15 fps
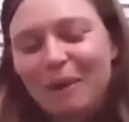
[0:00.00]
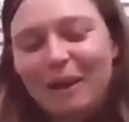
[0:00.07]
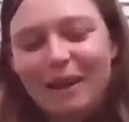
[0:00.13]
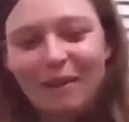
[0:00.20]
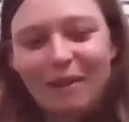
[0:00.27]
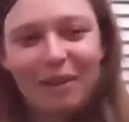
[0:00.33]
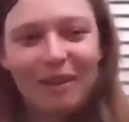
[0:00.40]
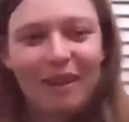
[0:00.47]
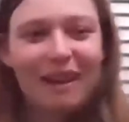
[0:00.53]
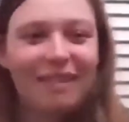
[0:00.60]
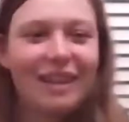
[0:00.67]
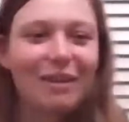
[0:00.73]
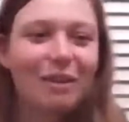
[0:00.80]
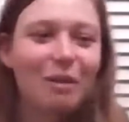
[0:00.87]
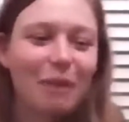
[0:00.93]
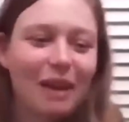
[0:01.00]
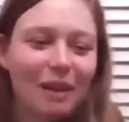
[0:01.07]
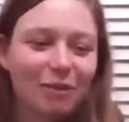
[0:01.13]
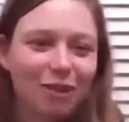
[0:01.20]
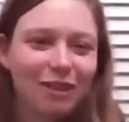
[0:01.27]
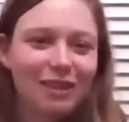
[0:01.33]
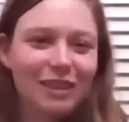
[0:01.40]
I think we
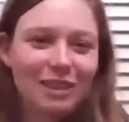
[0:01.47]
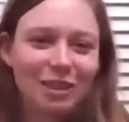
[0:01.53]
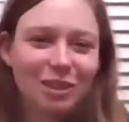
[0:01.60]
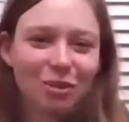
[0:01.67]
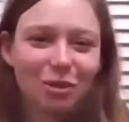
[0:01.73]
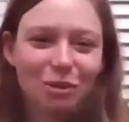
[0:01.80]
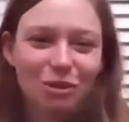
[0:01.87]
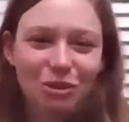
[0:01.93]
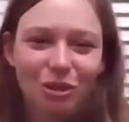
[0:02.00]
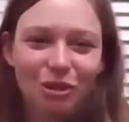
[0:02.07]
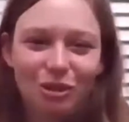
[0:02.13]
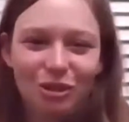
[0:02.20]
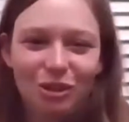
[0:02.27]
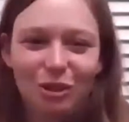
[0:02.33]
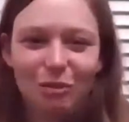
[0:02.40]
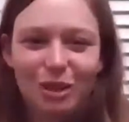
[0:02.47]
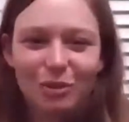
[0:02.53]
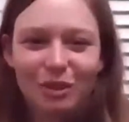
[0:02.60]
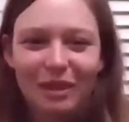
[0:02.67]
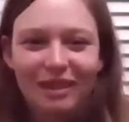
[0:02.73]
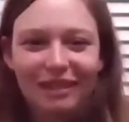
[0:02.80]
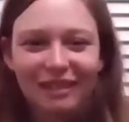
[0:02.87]
paid for at least a cruiser or two
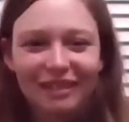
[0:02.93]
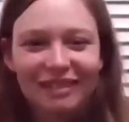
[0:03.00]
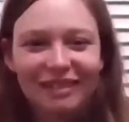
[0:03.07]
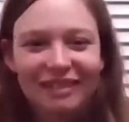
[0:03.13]
between